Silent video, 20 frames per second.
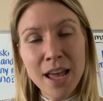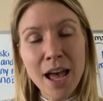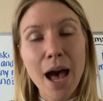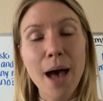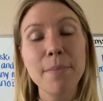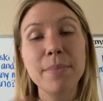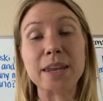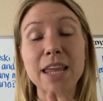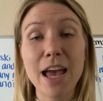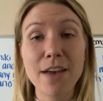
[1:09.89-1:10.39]

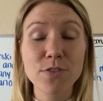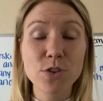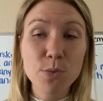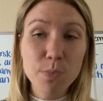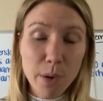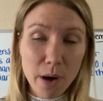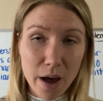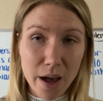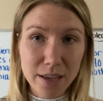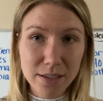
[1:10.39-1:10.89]
I'm going to have you
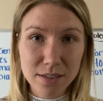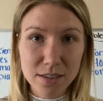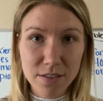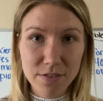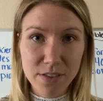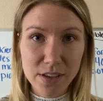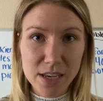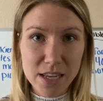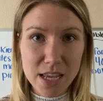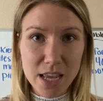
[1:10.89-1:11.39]
pause the
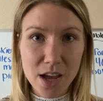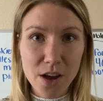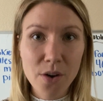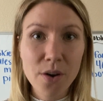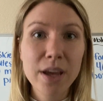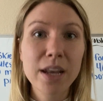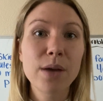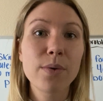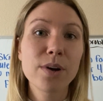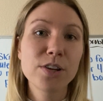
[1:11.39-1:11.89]
video
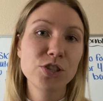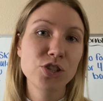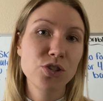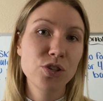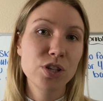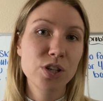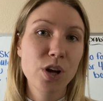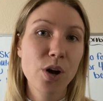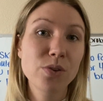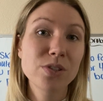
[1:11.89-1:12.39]
and I want you
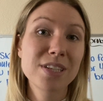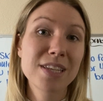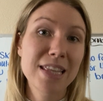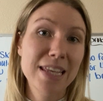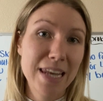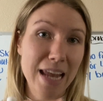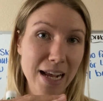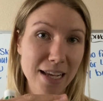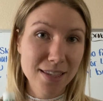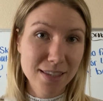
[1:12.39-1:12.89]
to go to the
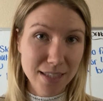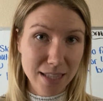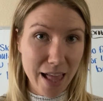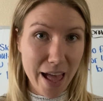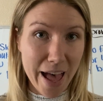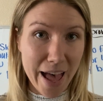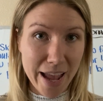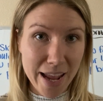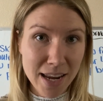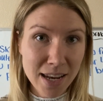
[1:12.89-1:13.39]
next
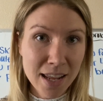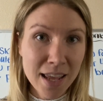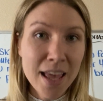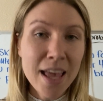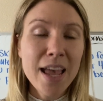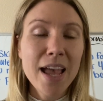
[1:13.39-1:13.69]
slide